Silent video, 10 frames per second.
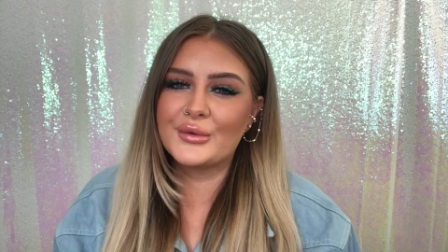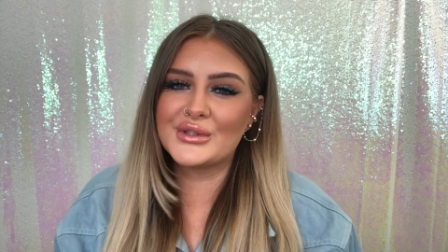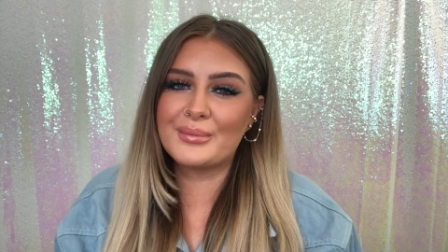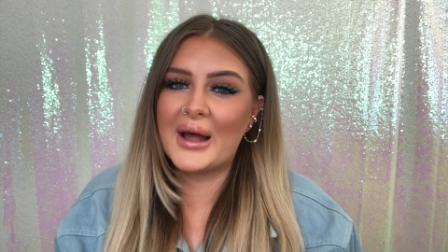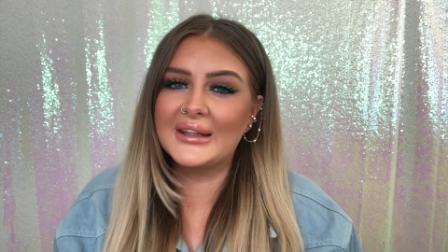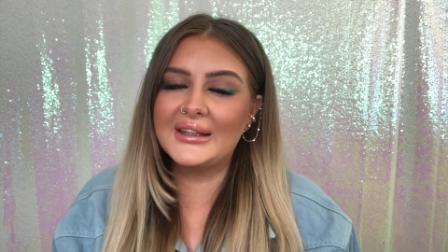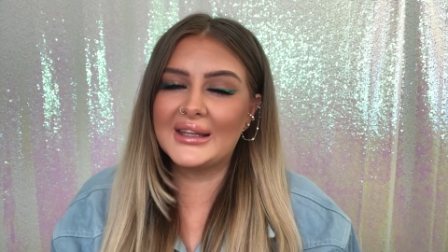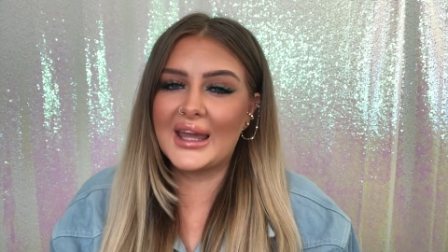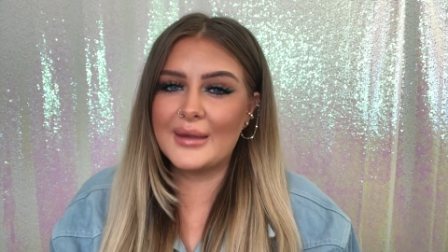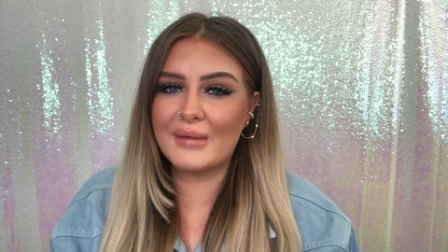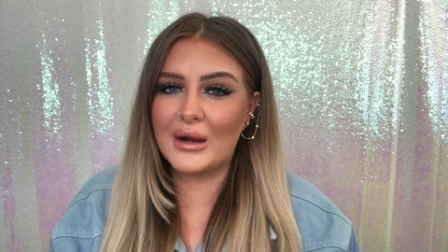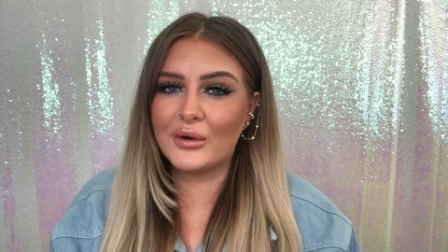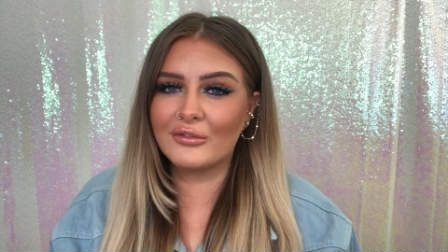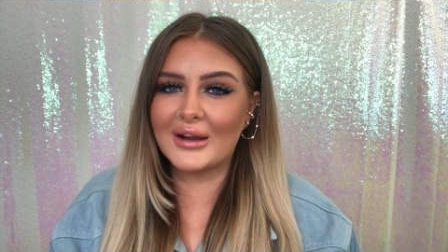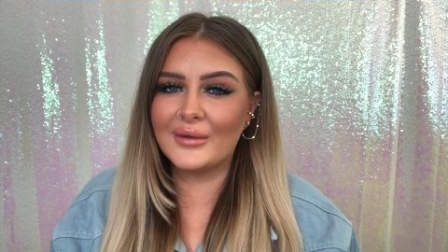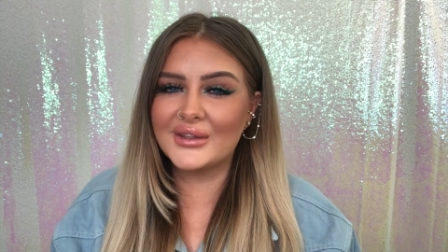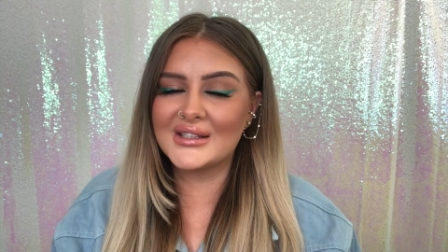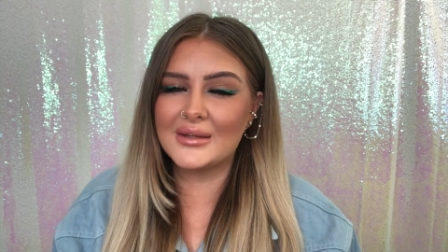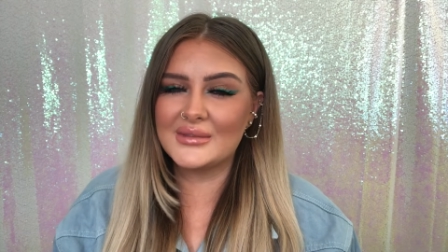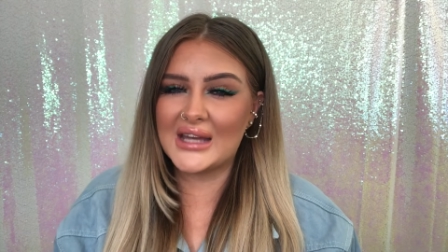There was a palette that came out around the
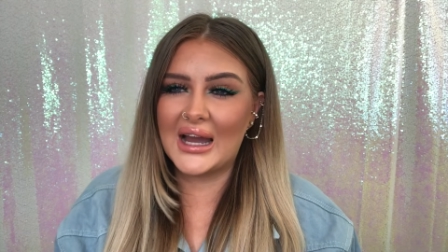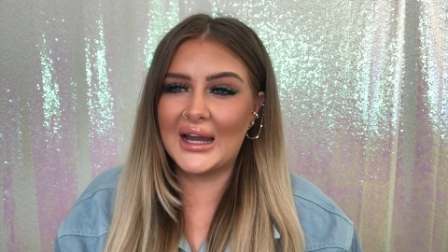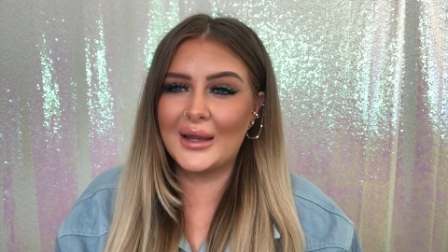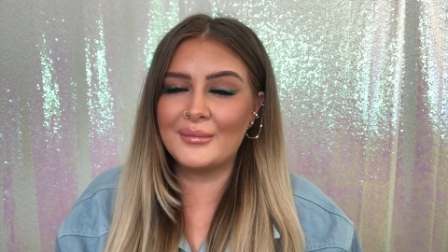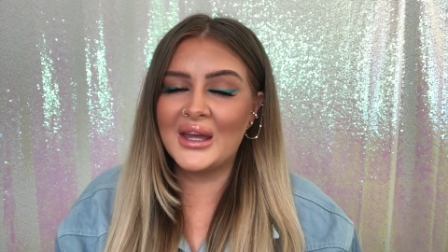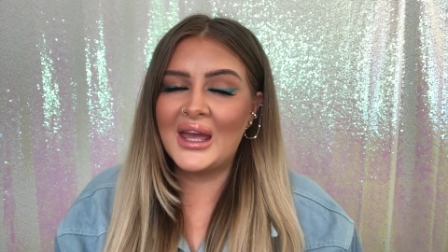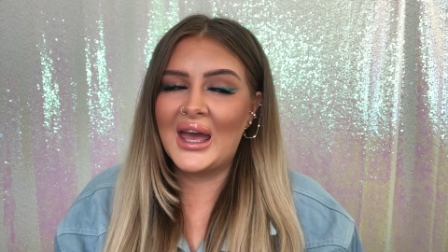same time,